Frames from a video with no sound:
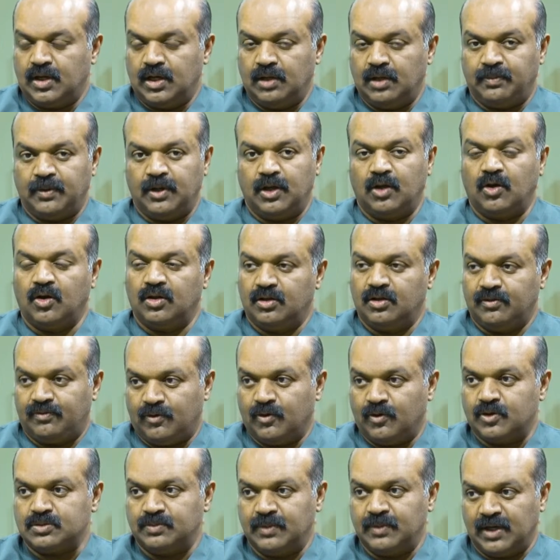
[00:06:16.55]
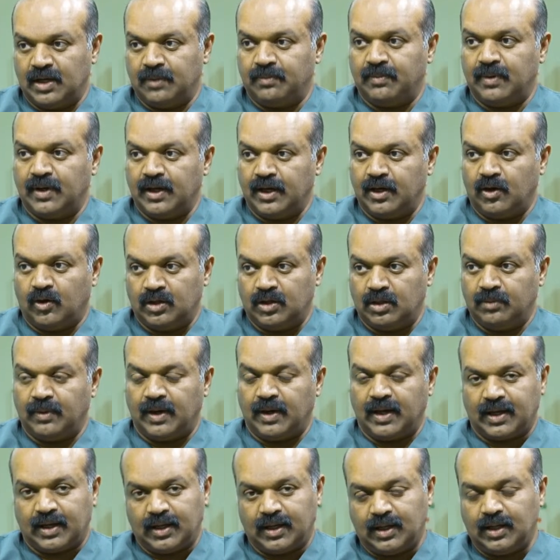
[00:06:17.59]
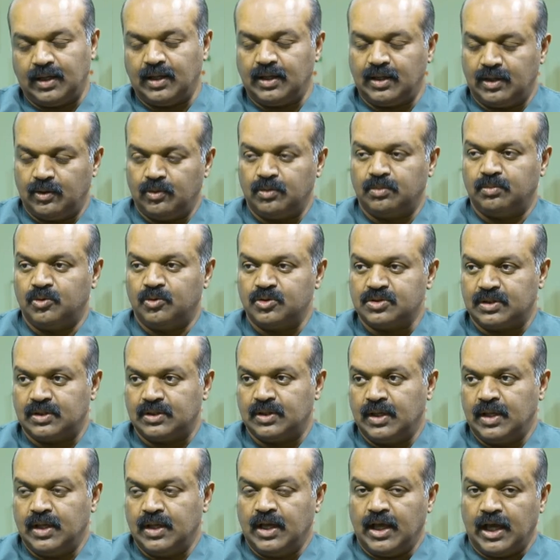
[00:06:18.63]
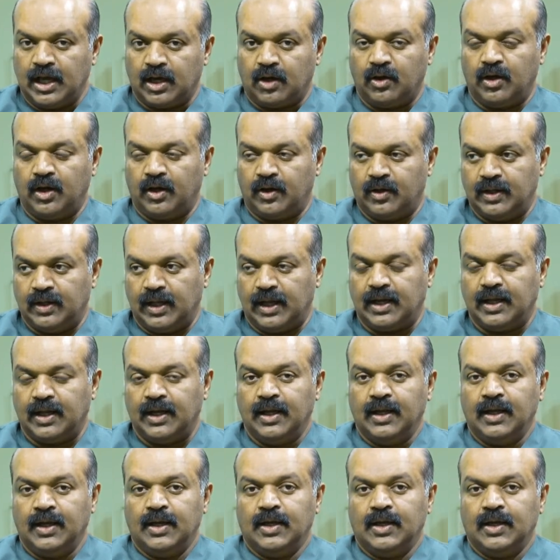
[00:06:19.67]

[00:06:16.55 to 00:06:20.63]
Depending on the force being applied on the bracket, the tooth moves according to that.